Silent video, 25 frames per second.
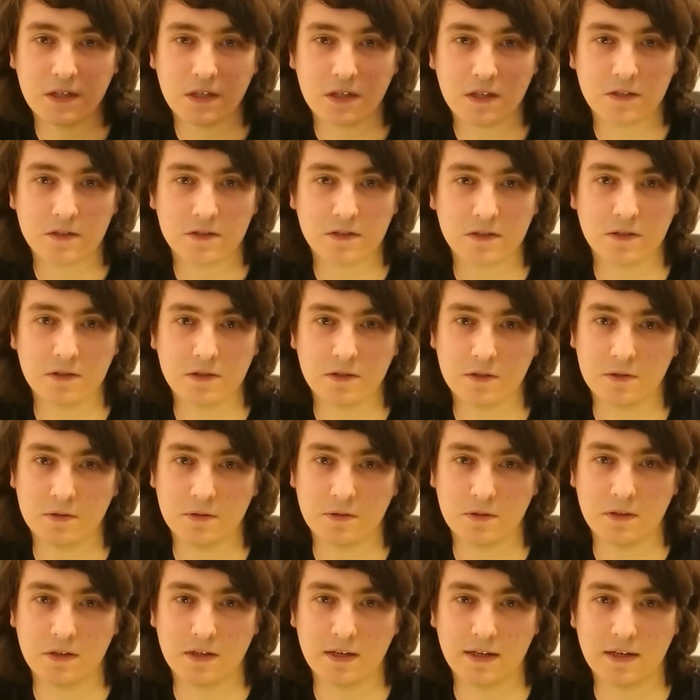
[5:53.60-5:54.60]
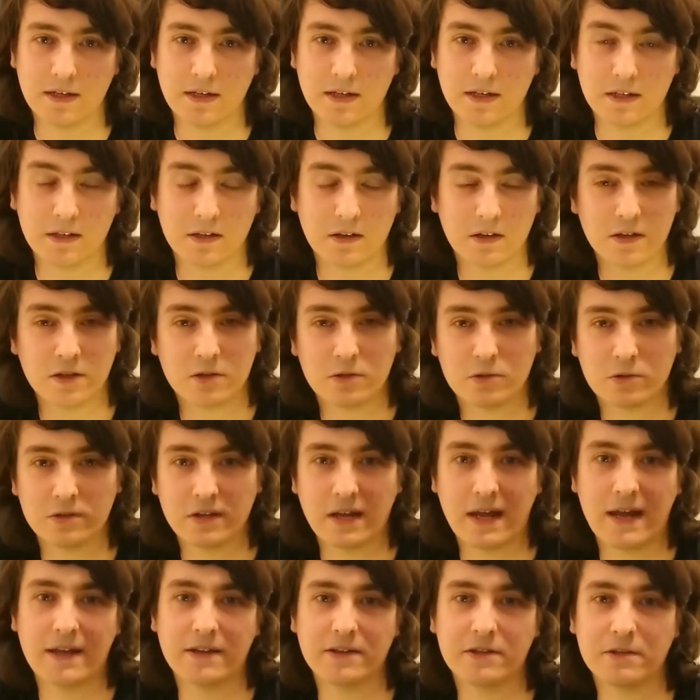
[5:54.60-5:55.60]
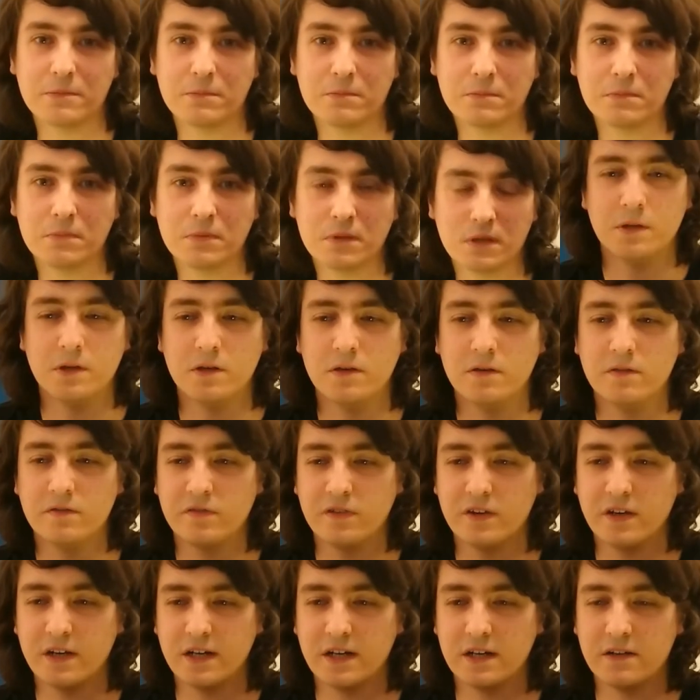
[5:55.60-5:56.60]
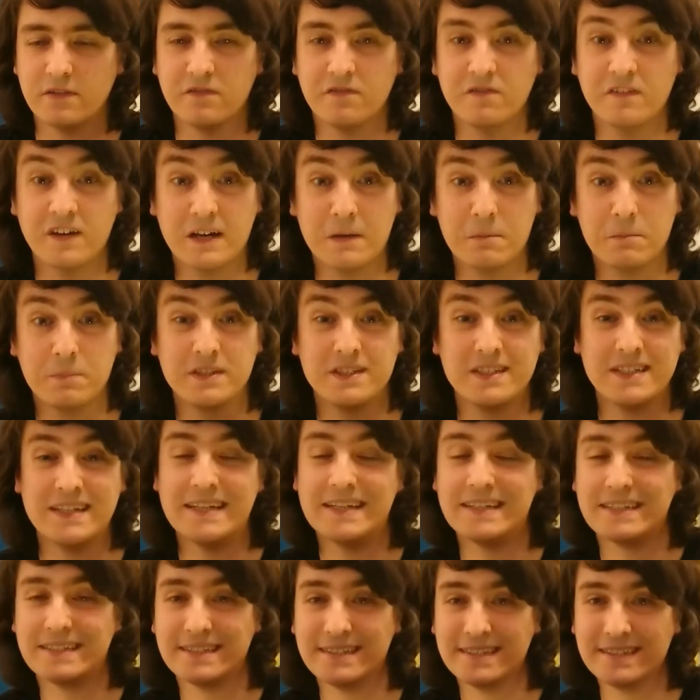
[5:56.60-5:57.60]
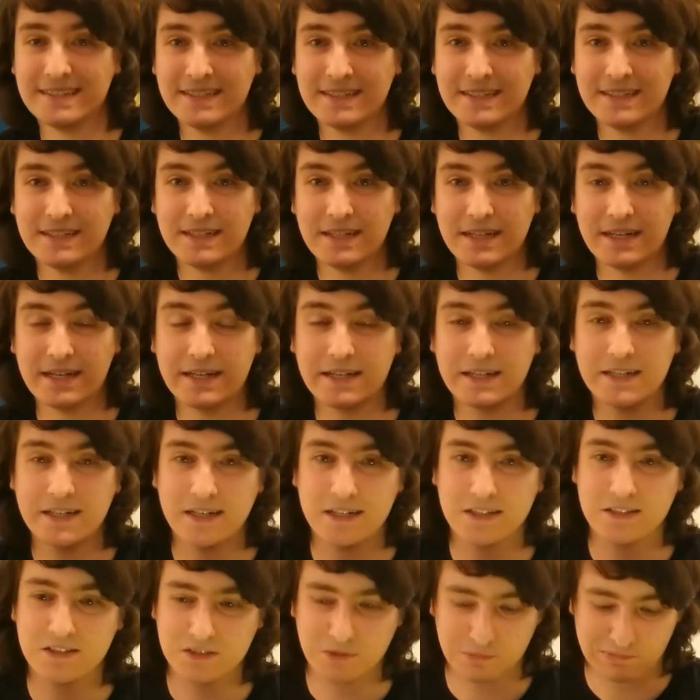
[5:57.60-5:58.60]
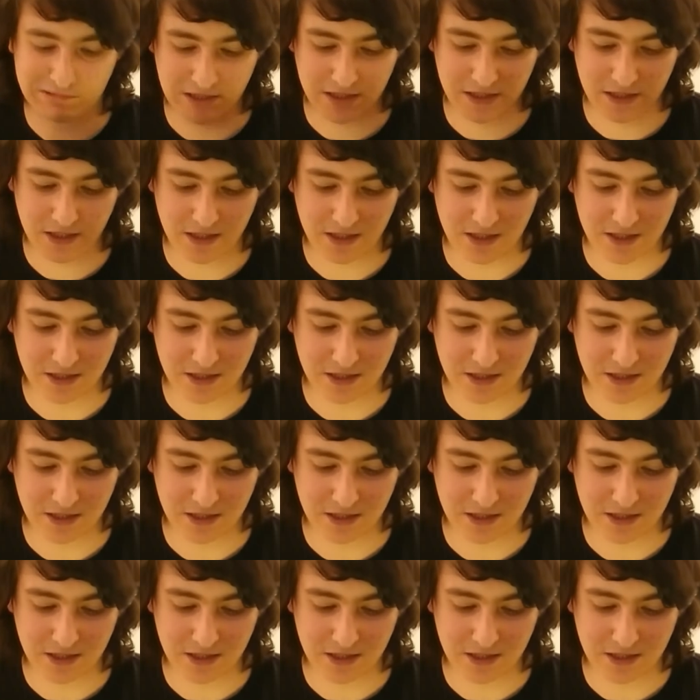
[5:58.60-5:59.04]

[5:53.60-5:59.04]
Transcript: to a guy called Adam of Fab Deer in Canterbury,